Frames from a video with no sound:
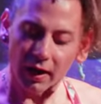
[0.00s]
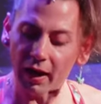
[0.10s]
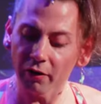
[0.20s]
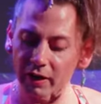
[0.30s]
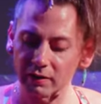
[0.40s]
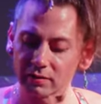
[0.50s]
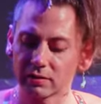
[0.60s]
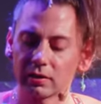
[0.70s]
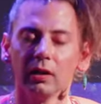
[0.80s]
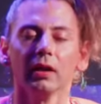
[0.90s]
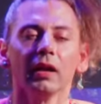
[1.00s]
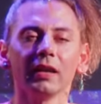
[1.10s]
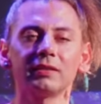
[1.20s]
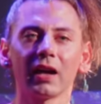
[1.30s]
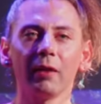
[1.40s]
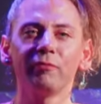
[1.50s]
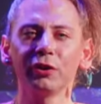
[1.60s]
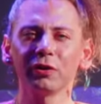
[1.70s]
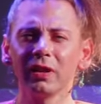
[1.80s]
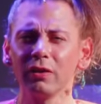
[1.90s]
Aries, it's time for
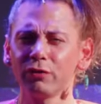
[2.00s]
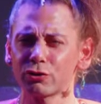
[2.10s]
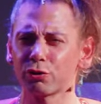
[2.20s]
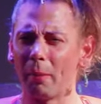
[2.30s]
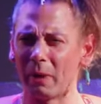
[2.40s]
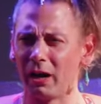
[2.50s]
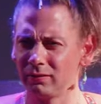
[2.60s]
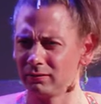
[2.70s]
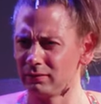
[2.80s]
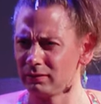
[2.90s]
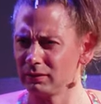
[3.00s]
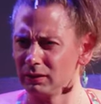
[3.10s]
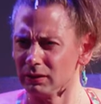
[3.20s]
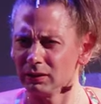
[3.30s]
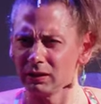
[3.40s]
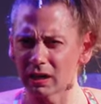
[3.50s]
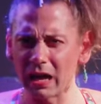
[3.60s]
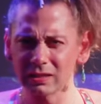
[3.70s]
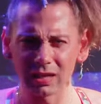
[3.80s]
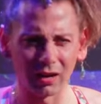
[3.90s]
you to leave your trauma. You
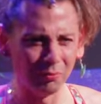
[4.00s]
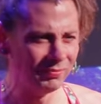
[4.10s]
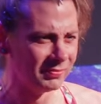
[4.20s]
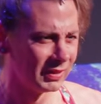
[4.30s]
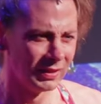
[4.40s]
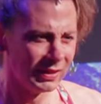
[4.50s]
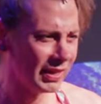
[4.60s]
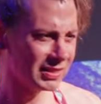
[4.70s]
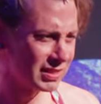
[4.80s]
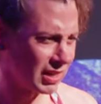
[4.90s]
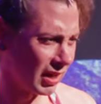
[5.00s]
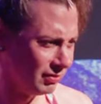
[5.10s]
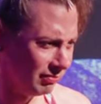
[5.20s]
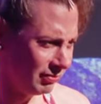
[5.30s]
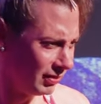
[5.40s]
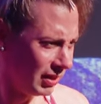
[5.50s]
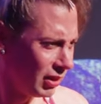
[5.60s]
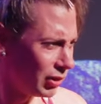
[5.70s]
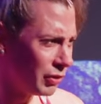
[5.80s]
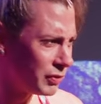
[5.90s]
got some, and it's done.
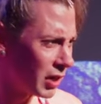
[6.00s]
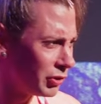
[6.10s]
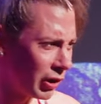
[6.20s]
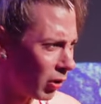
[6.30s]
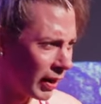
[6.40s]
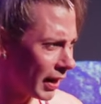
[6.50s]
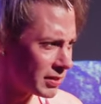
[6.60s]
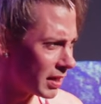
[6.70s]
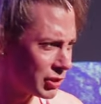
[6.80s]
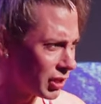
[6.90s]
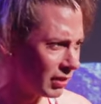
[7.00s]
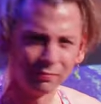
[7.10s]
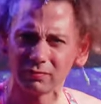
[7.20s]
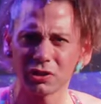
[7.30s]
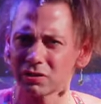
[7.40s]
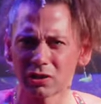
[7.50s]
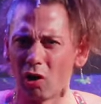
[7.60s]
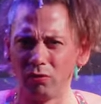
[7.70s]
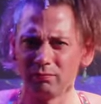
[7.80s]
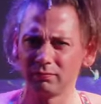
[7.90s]
You've done your organization, just
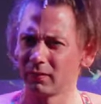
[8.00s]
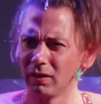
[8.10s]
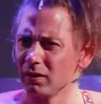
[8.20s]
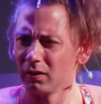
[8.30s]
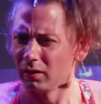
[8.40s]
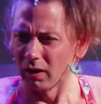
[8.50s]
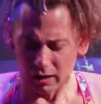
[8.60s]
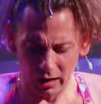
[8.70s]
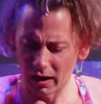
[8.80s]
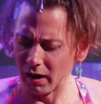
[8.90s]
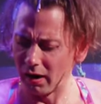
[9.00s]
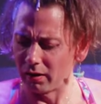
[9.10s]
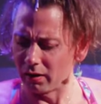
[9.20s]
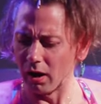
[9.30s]
go. Uh,